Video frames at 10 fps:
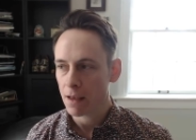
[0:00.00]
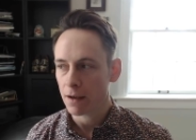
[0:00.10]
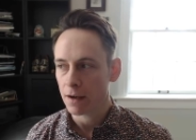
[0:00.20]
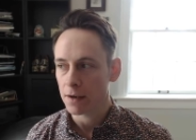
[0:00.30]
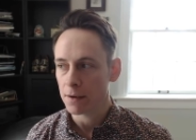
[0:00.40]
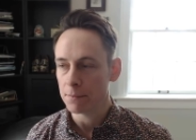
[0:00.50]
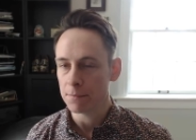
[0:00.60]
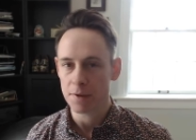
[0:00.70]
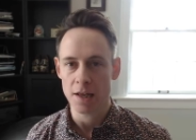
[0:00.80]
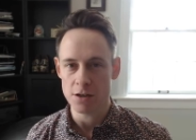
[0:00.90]

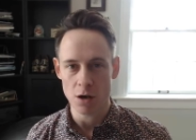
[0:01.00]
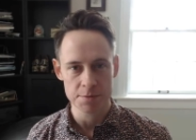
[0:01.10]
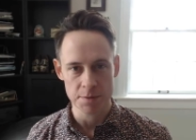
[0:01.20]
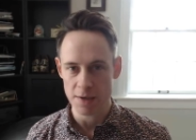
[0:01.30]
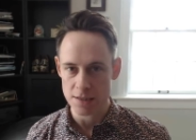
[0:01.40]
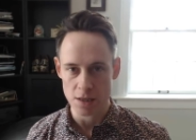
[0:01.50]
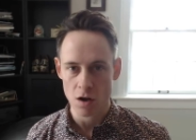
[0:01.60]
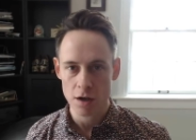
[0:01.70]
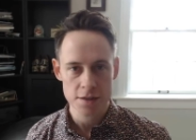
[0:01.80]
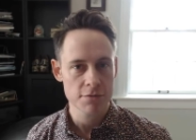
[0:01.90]
Can you optimize the
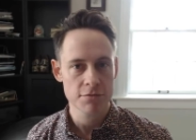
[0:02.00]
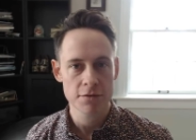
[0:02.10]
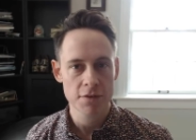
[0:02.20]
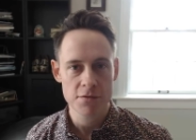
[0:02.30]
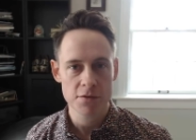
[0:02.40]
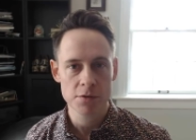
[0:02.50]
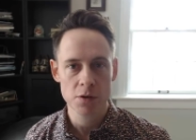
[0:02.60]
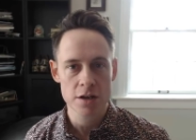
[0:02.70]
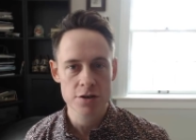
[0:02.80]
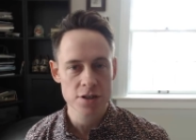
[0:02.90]
content for 5 different
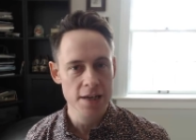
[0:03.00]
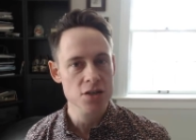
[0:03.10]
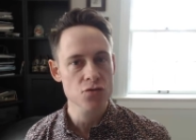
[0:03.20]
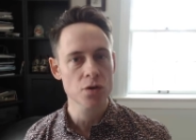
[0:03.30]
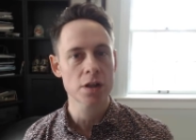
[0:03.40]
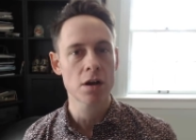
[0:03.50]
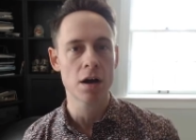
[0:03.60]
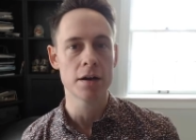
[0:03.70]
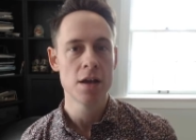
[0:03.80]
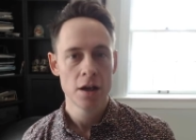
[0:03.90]
locations? It gets really
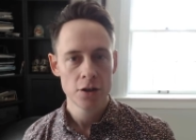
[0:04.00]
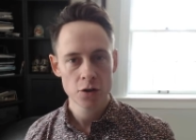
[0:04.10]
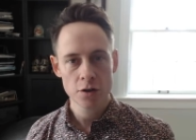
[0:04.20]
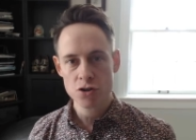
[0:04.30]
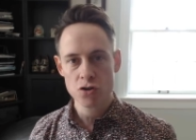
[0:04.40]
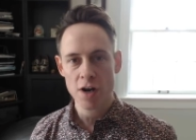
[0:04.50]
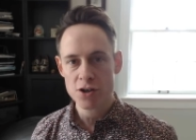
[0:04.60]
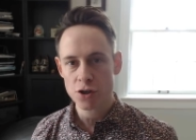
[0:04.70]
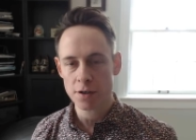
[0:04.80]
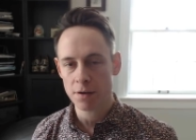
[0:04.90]
hard. You could
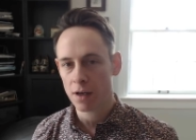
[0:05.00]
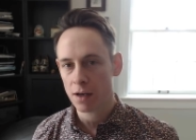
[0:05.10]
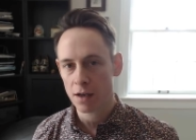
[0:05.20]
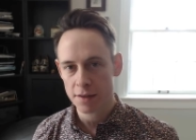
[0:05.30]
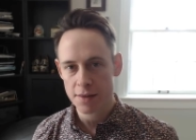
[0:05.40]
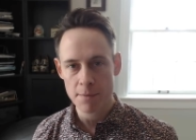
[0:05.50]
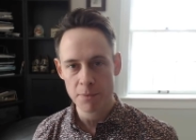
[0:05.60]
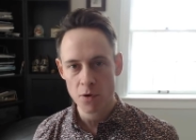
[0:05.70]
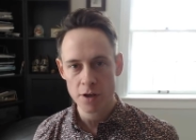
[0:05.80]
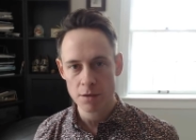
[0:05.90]
stretch it. At that
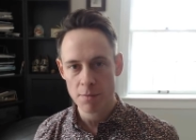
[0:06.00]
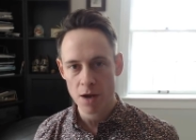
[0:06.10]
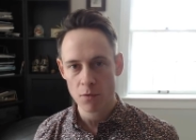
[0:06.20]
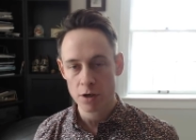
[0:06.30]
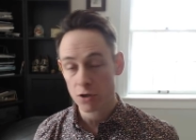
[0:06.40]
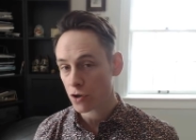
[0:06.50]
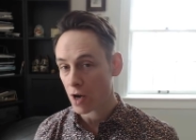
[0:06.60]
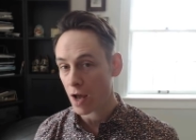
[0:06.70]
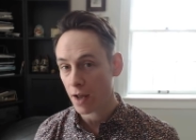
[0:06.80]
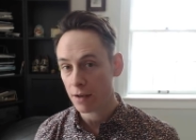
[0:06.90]
point, you might want to
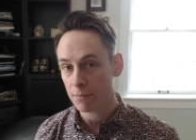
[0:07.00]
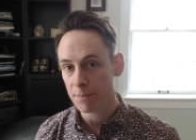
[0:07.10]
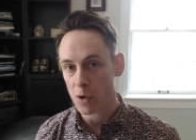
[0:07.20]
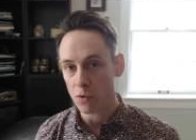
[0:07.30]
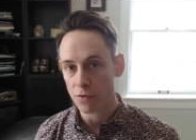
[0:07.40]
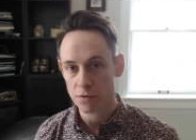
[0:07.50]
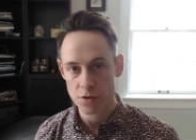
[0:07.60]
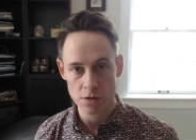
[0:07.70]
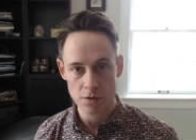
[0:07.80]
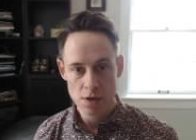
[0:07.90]
try both.
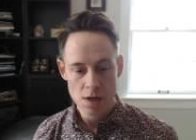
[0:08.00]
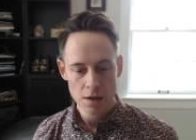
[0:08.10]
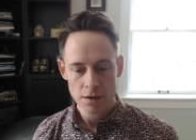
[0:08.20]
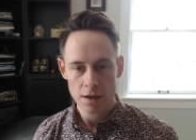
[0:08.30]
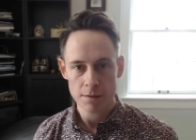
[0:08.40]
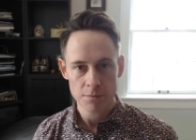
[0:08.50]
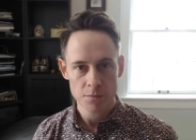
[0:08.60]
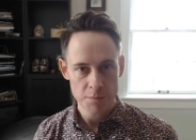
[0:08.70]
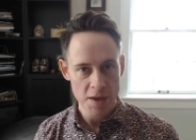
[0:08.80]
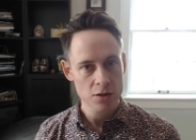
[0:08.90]
So
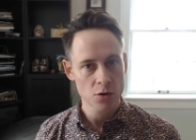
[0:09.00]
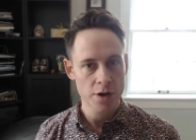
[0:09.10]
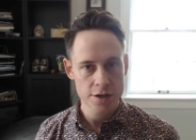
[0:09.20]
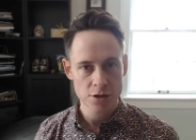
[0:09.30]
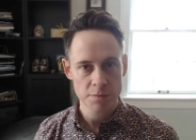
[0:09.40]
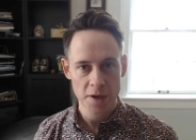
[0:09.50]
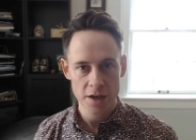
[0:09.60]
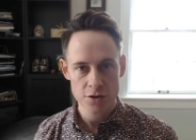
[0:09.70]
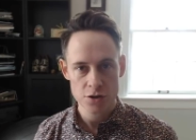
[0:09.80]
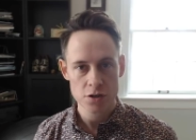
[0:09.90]
make location
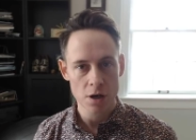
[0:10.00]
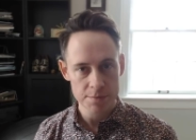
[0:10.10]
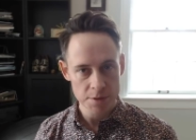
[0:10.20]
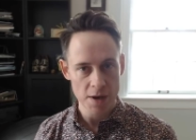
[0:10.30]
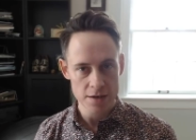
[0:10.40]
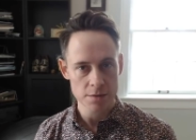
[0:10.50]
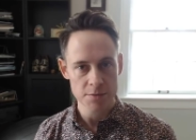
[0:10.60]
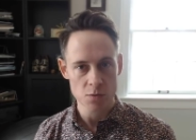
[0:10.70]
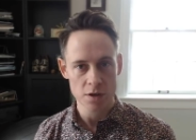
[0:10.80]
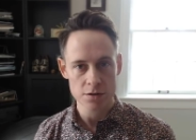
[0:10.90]
pages, optimize them
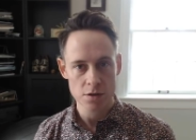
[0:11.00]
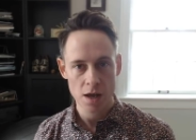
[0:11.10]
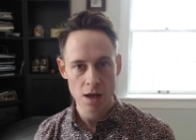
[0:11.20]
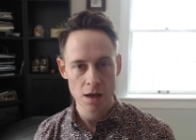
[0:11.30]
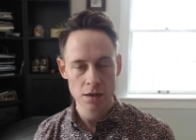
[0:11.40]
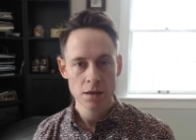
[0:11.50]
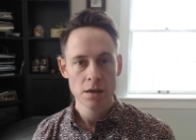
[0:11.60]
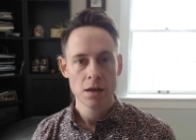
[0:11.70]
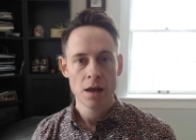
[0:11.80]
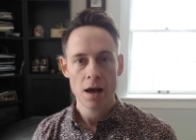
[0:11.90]
as well as you can,
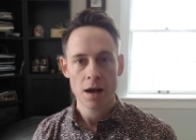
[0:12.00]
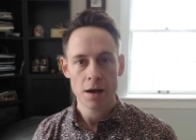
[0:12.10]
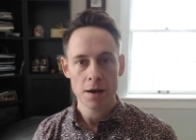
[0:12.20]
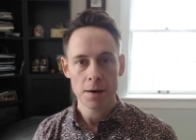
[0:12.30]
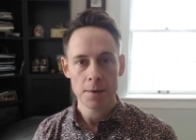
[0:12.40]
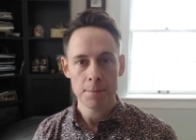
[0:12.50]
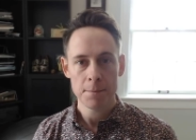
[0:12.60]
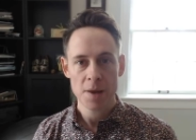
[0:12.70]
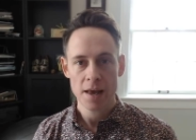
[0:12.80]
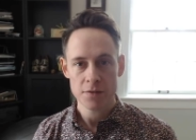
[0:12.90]

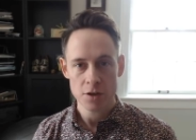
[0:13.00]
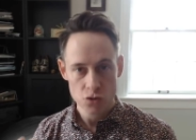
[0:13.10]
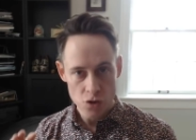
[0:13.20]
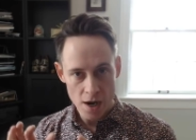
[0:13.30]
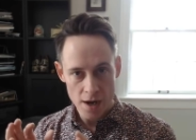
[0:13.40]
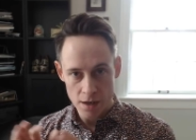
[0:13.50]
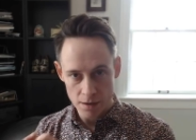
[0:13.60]
and then try